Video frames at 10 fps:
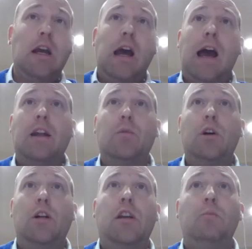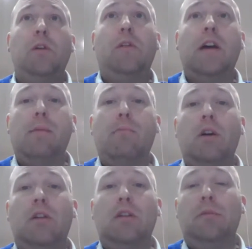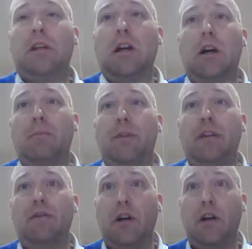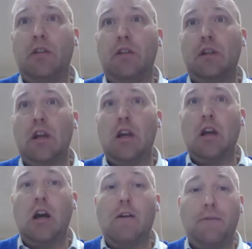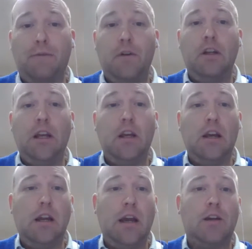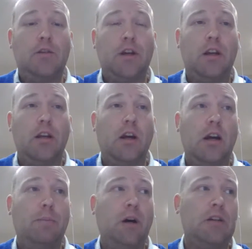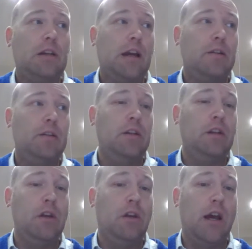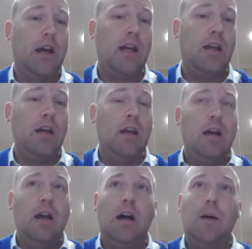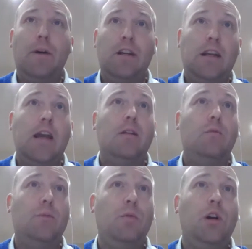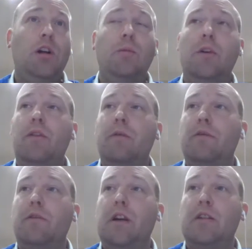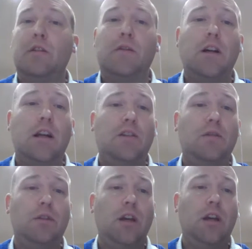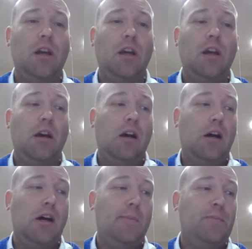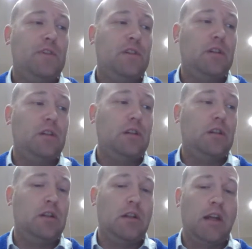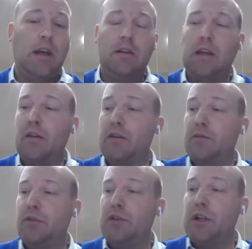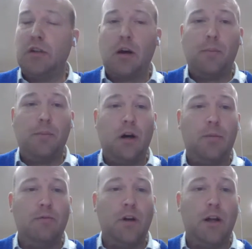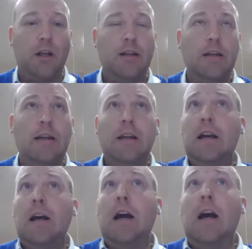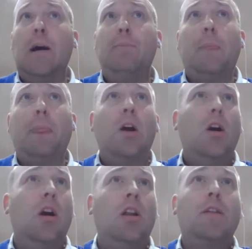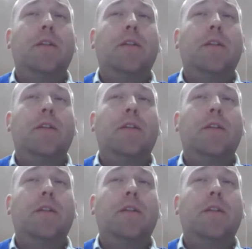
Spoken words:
and are working with them to become the first fully electric bus towns in the UK. And again, we'll be working with them for the rest of the financial year to get those projects up and running. Another